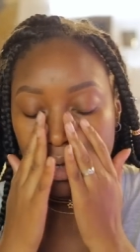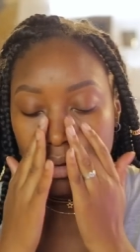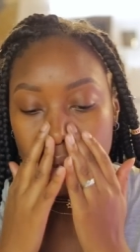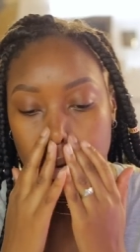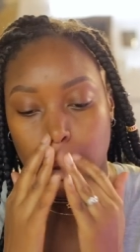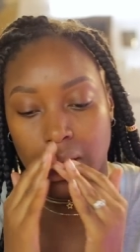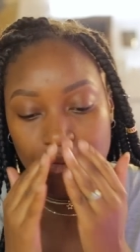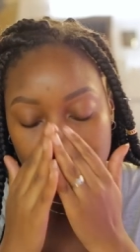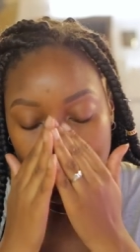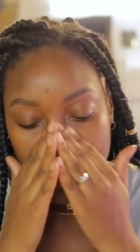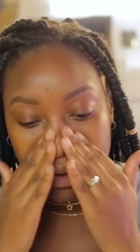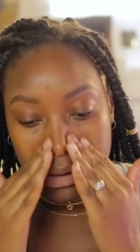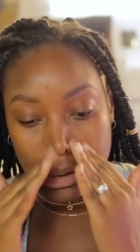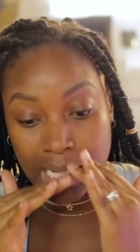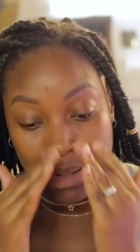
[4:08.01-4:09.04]
because oh, I
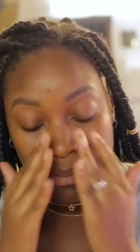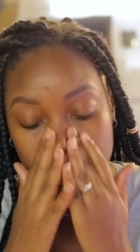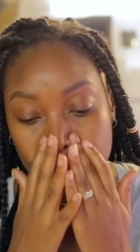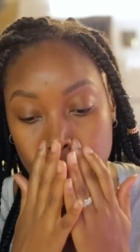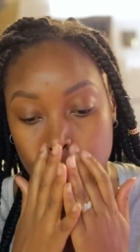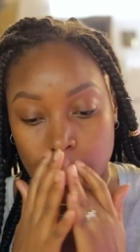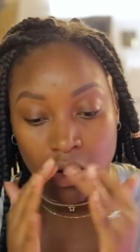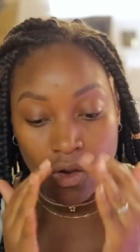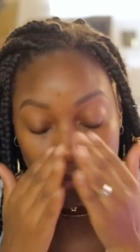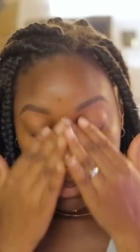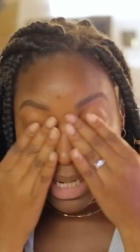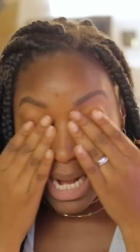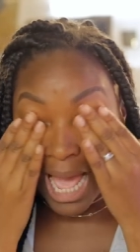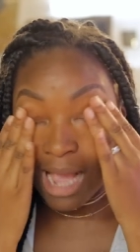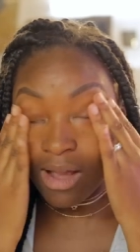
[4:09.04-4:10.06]
forgot the name, music of
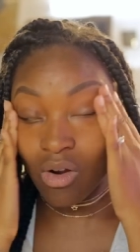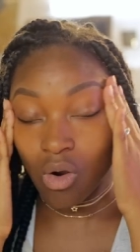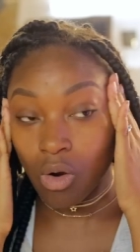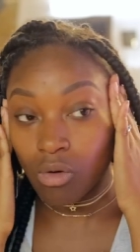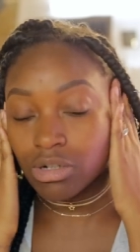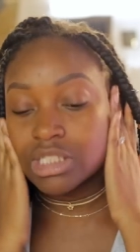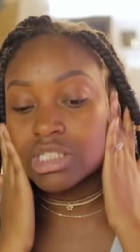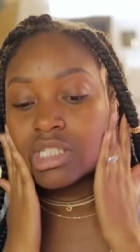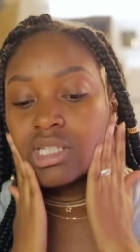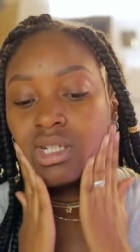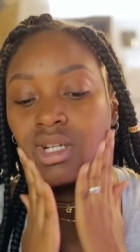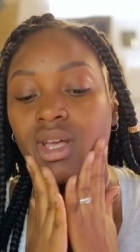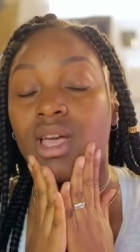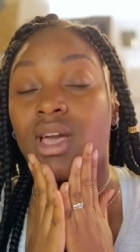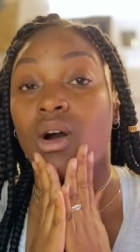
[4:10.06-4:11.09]
black
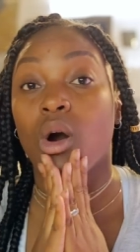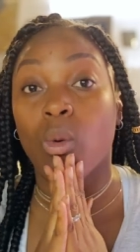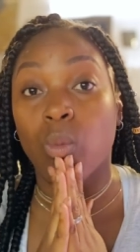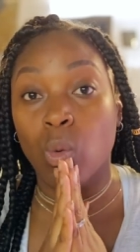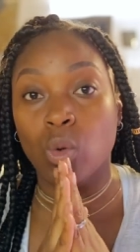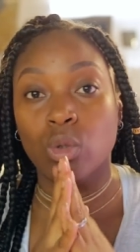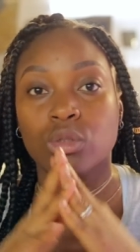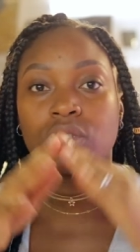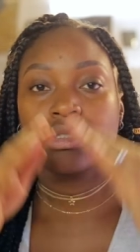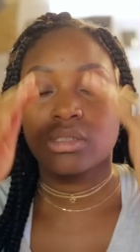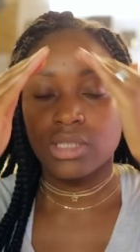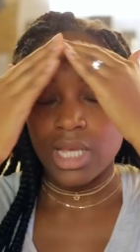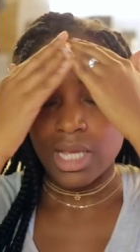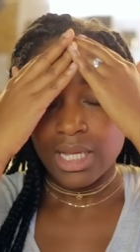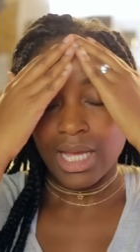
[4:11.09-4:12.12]
origin
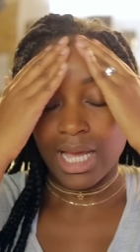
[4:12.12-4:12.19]
awards.